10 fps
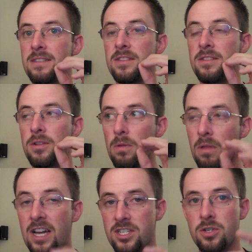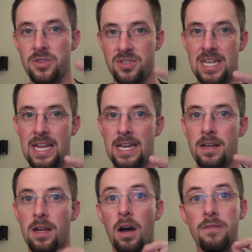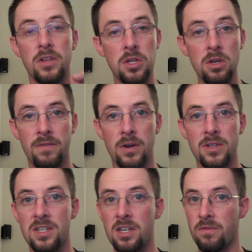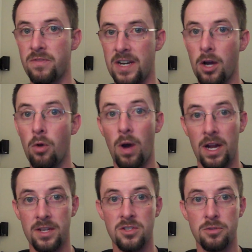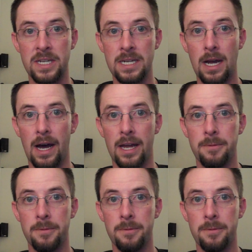the logical state of the universe in your video, Why Assuming God.